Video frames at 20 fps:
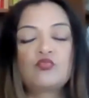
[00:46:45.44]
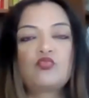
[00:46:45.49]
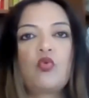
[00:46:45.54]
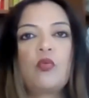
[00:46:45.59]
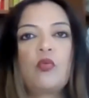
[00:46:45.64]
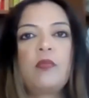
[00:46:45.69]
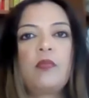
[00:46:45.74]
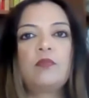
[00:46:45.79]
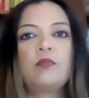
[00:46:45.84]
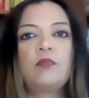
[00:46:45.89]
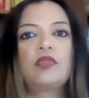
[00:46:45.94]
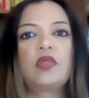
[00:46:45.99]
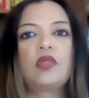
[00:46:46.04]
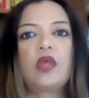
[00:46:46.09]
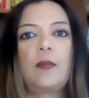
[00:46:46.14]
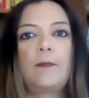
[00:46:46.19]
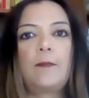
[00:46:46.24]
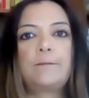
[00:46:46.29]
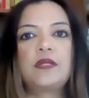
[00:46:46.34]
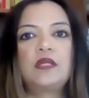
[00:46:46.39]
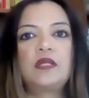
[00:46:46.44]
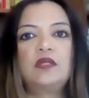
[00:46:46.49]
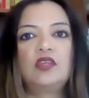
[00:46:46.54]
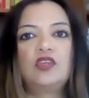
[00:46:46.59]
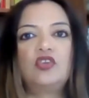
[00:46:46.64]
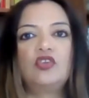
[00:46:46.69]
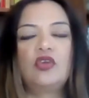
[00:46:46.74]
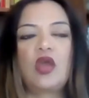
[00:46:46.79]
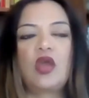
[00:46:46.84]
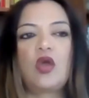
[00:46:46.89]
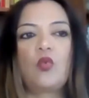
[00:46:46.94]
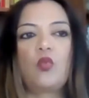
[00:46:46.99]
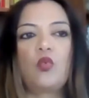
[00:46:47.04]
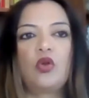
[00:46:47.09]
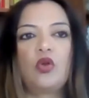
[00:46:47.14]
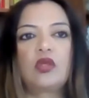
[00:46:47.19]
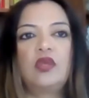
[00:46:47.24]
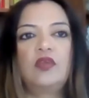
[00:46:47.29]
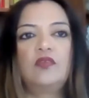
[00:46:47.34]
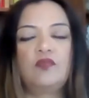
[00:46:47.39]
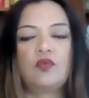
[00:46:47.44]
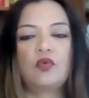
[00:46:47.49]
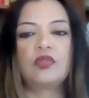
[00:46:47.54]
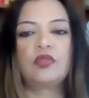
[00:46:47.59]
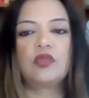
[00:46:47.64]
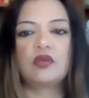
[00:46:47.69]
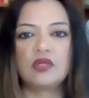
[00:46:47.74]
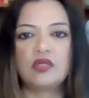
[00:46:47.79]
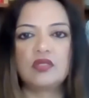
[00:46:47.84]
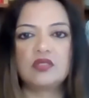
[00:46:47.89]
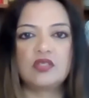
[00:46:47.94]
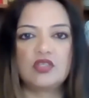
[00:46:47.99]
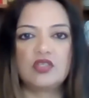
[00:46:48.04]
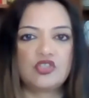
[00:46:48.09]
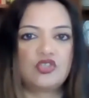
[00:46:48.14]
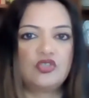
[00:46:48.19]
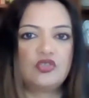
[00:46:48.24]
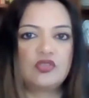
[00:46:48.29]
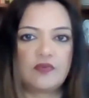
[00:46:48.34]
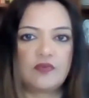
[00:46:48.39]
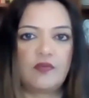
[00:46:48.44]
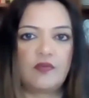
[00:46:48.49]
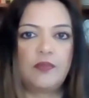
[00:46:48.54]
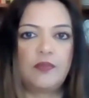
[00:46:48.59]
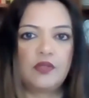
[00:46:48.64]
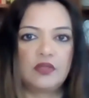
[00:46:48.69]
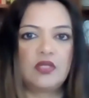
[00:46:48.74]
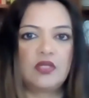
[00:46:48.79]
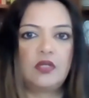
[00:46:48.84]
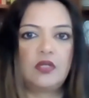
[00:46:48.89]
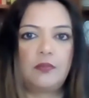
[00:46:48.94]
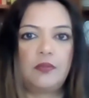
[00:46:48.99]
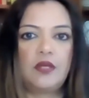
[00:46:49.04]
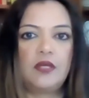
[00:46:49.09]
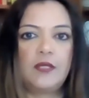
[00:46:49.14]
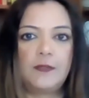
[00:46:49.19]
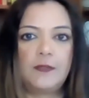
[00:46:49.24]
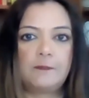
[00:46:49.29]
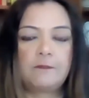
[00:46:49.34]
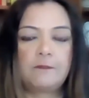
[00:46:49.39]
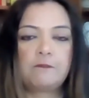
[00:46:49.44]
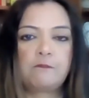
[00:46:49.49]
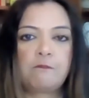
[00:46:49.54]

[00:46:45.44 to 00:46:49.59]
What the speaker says: Remember, the company that you're not working for, there is issues of ability to pay.